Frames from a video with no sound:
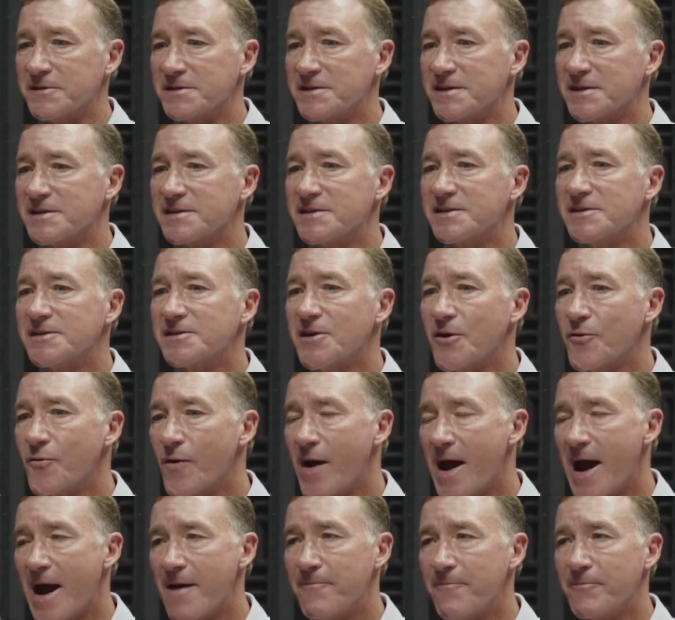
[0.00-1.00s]
just so
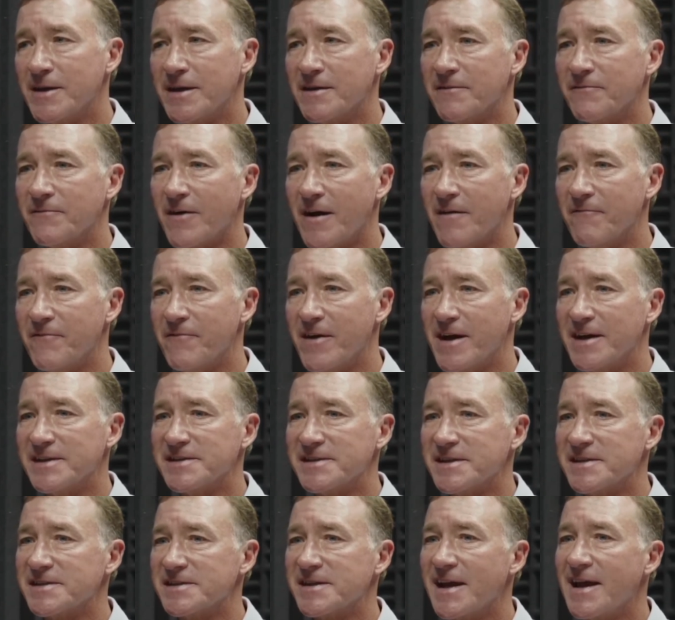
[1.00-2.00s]
happy and
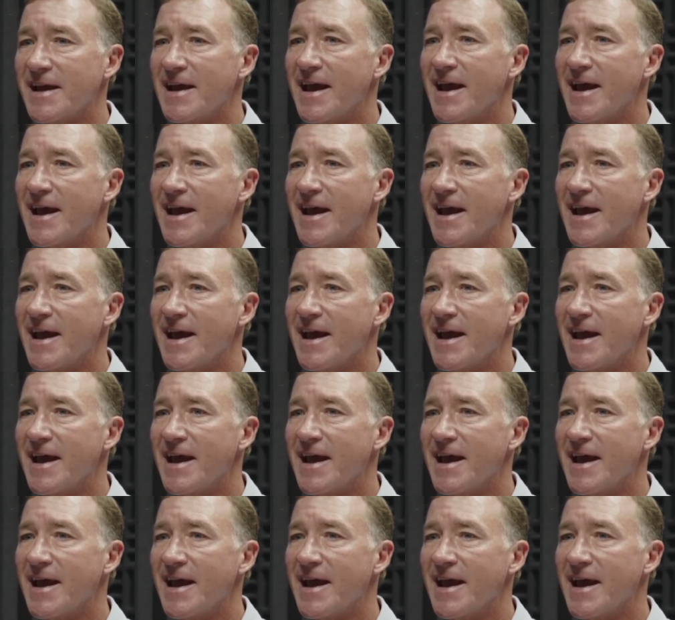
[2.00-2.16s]
vivacious.